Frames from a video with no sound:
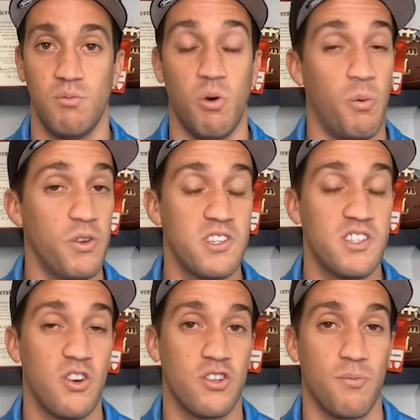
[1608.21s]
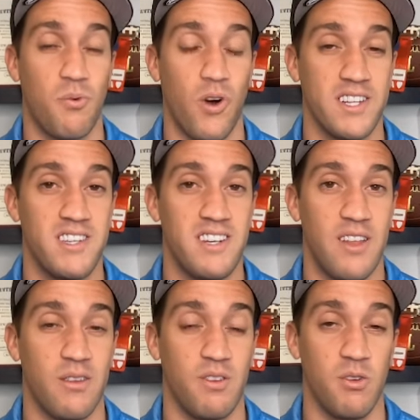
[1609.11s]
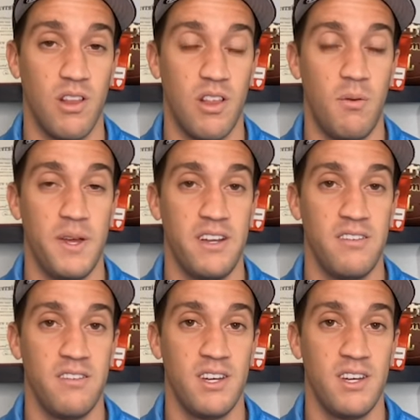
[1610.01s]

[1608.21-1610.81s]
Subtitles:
Will Wilson start to press it down the field a little bit?